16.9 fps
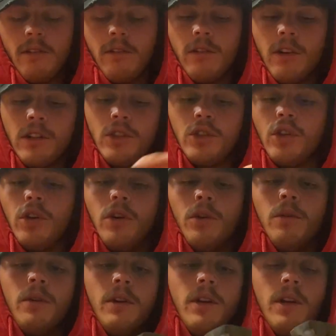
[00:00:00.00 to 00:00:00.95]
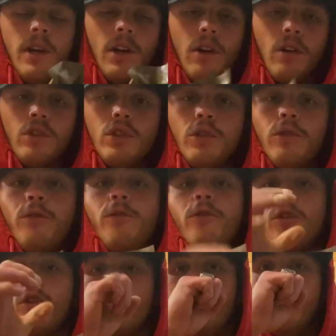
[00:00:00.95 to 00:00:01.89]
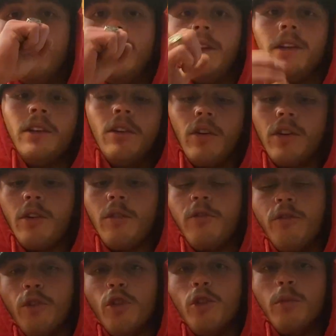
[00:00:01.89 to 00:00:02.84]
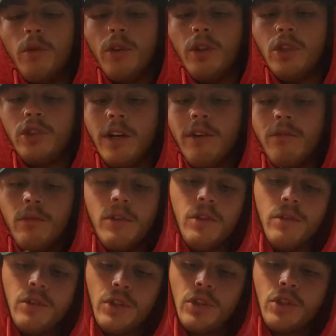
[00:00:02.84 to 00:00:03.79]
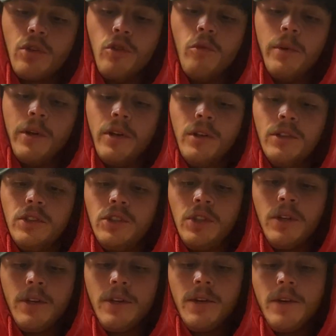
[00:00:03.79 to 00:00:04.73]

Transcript: like so, and I just froob it in like a froob what you used to have when you was at school, because